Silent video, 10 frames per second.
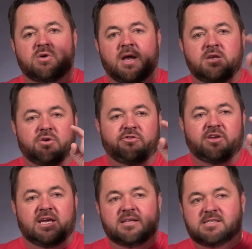and you'll
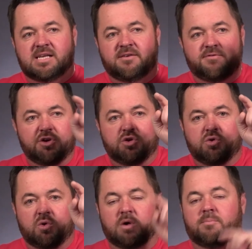see instead of
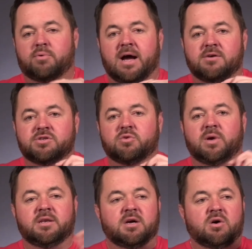new browser
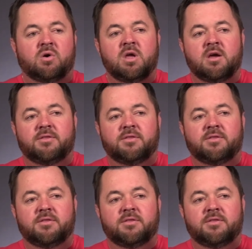window,